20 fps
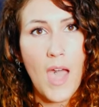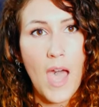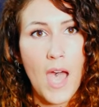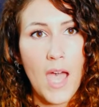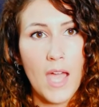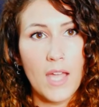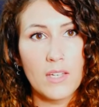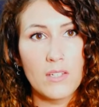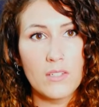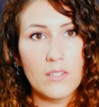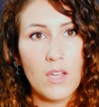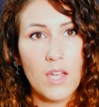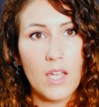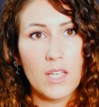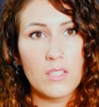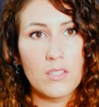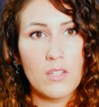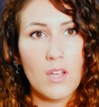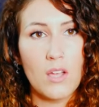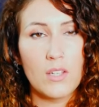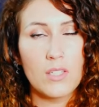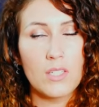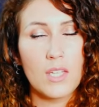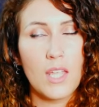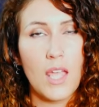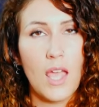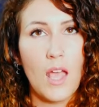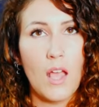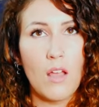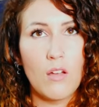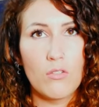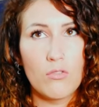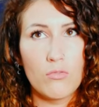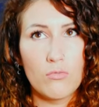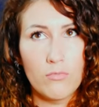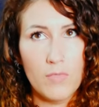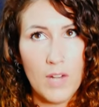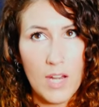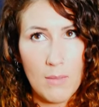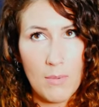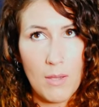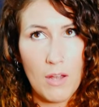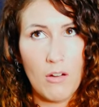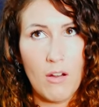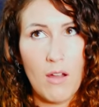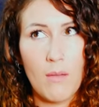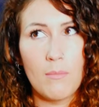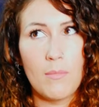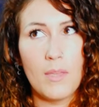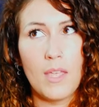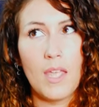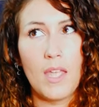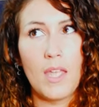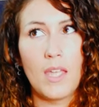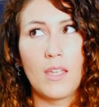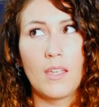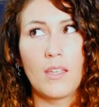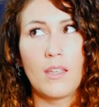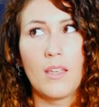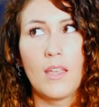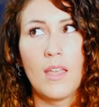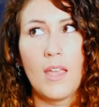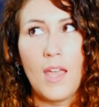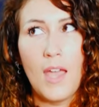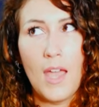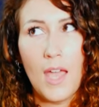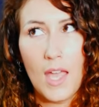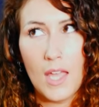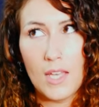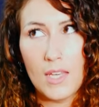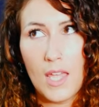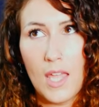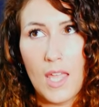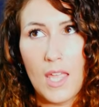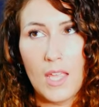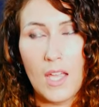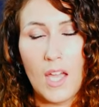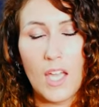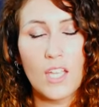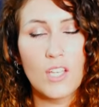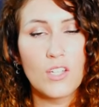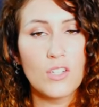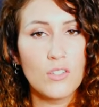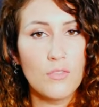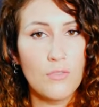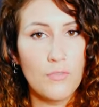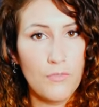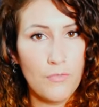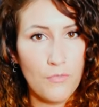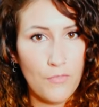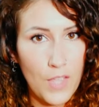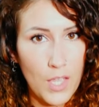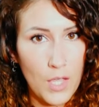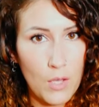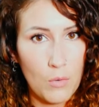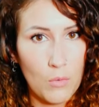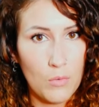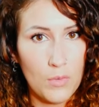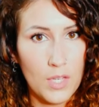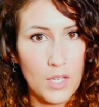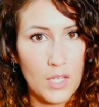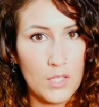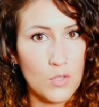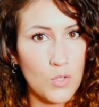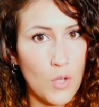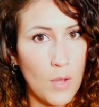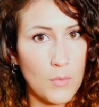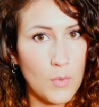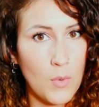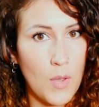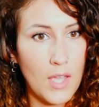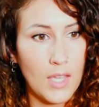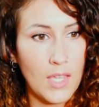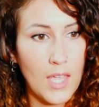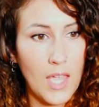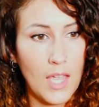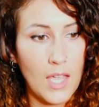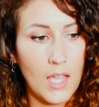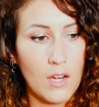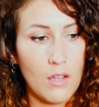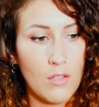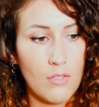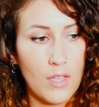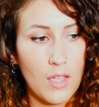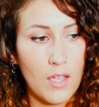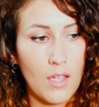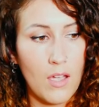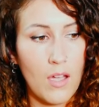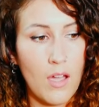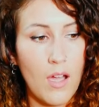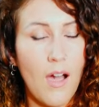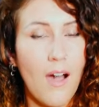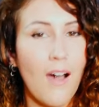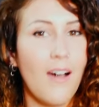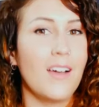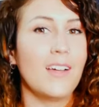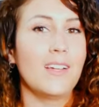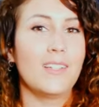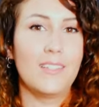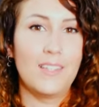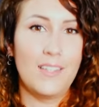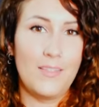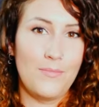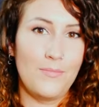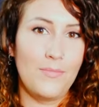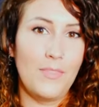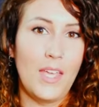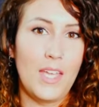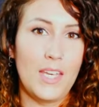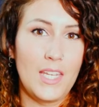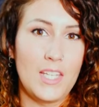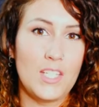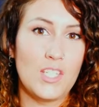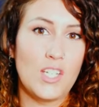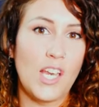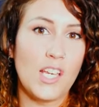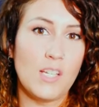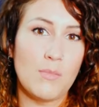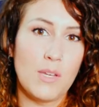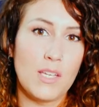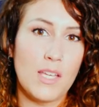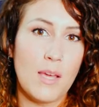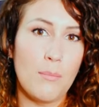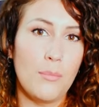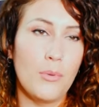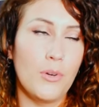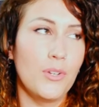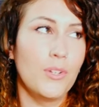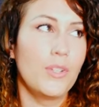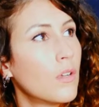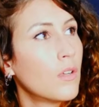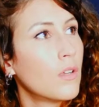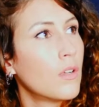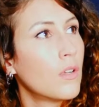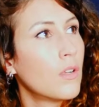and I start to get really bad cramping, headache. I can just feel that it stopped working and I think, I need to change my tampon.